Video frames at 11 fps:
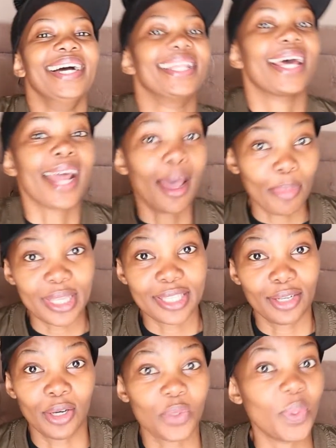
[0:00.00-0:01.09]
that happens a
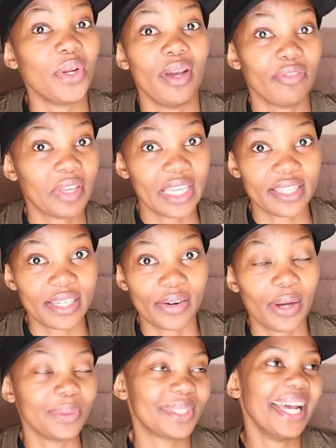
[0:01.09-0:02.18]
lot when you have kids around.